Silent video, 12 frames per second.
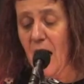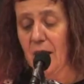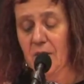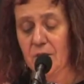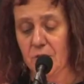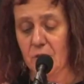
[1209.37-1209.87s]

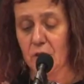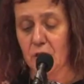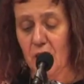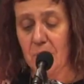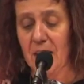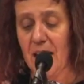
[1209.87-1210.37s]
Congress to
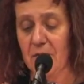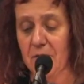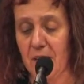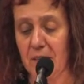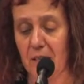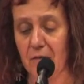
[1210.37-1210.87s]
terminate
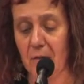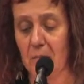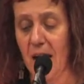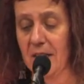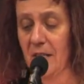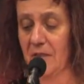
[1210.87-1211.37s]
funding for
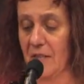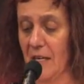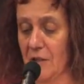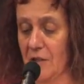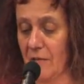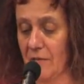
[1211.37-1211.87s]

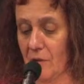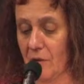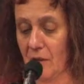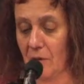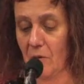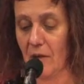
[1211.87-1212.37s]
modernization of
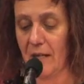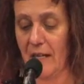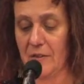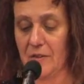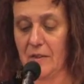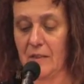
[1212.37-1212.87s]
nuclear
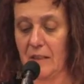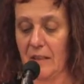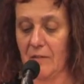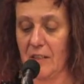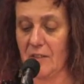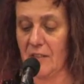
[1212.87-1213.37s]
warheads,
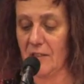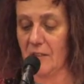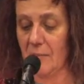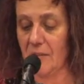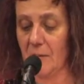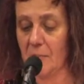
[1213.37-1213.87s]
delivery
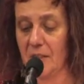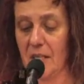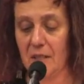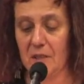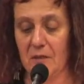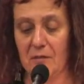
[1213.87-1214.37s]
systems, and
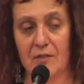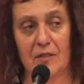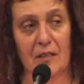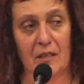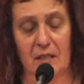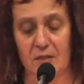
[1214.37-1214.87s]
production
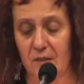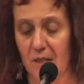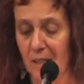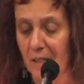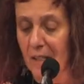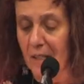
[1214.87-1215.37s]

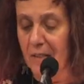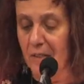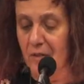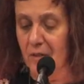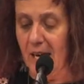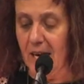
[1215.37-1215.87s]
facilities,
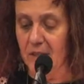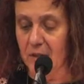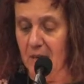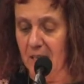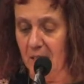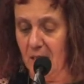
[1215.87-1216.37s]
to slash
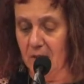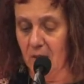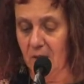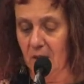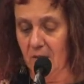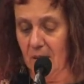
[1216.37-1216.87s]
spending on
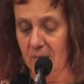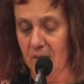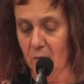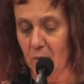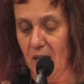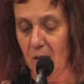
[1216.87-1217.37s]
nuclear
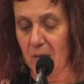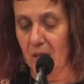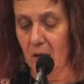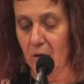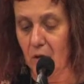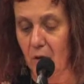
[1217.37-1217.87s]
weapons well
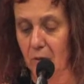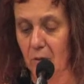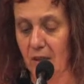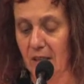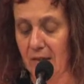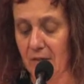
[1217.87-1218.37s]
below Cold
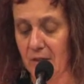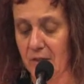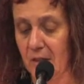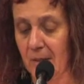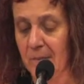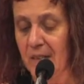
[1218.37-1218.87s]
War
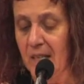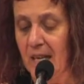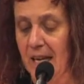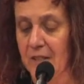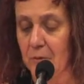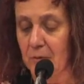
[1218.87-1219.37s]
levels,
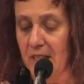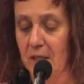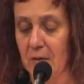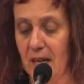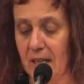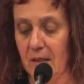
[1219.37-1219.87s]
and to
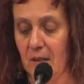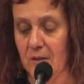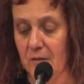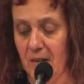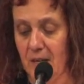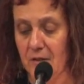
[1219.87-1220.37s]
redirect
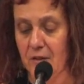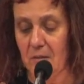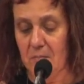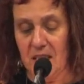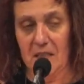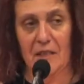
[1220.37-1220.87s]
those funds
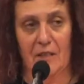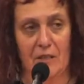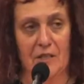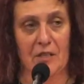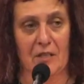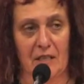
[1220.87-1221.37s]
to meet the
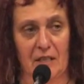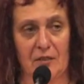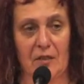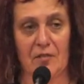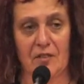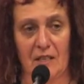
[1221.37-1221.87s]
urgent
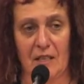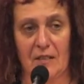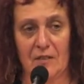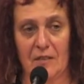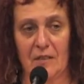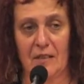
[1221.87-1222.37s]
needs of
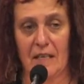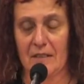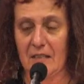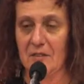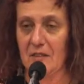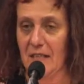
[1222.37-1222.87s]
cities. And
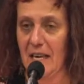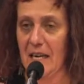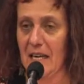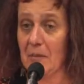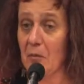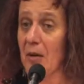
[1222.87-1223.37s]
at doesn't get
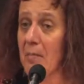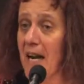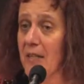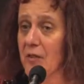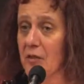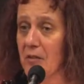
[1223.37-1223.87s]
any more
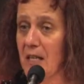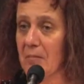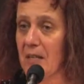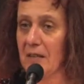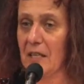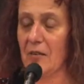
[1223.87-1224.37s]

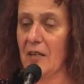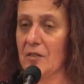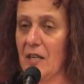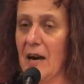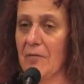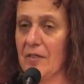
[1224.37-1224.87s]
mainstream than the
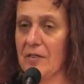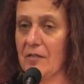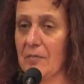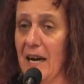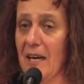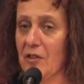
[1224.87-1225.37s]
U.S. Conference
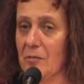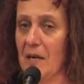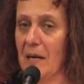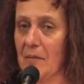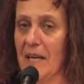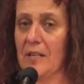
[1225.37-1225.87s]
of Mayors,
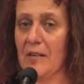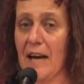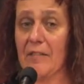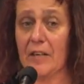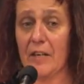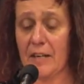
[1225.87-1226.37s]
but I bet you
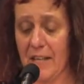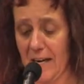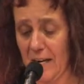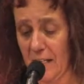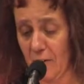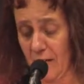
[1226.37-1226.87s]
haven't heard
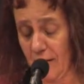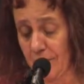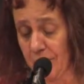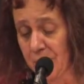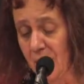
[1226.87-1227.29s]
that anywhere.